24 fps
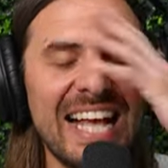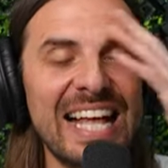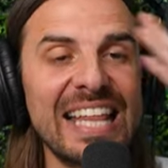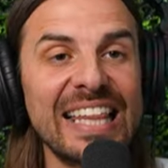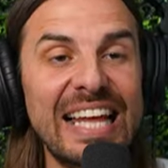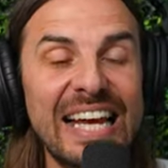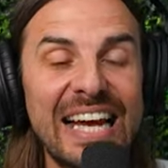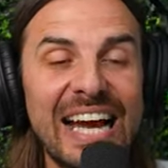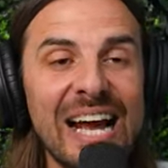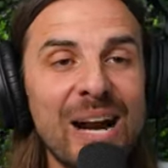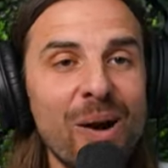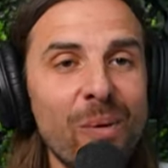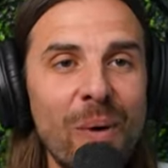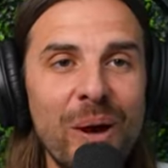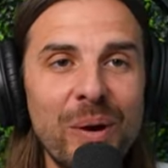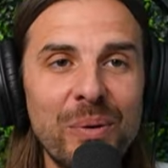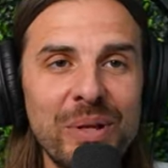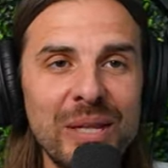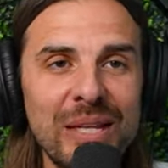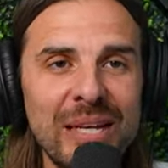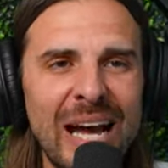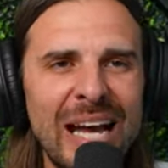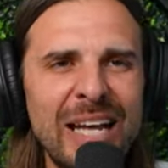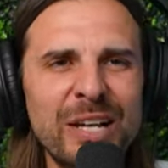They got away
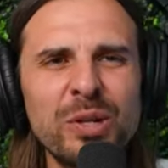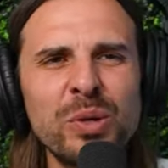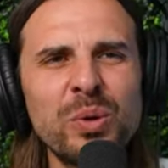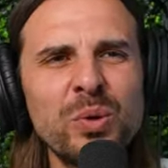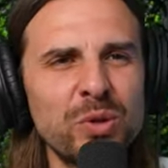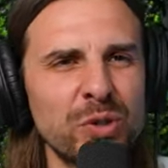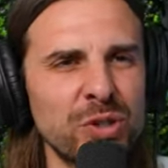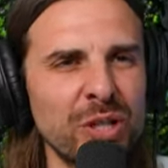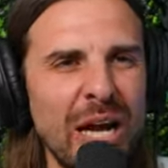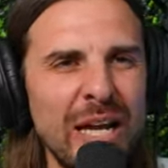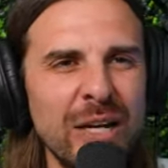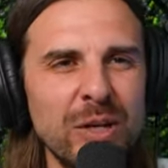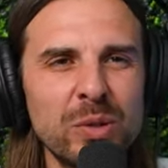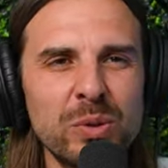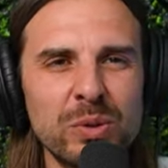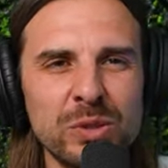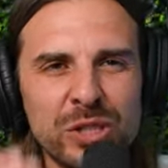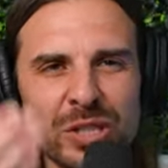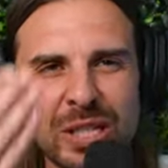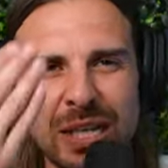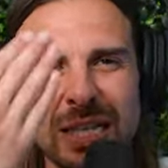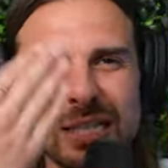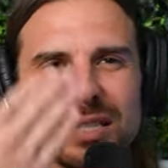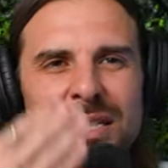with it. I knew
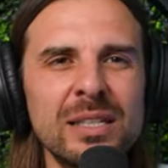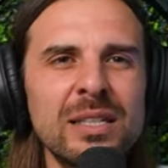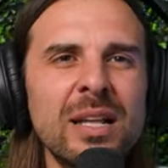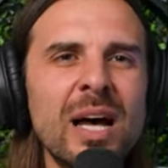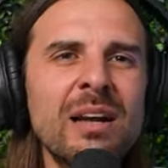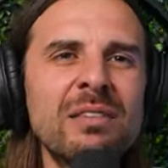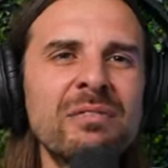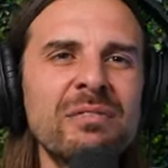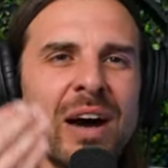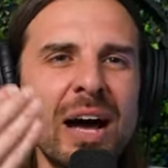she had nun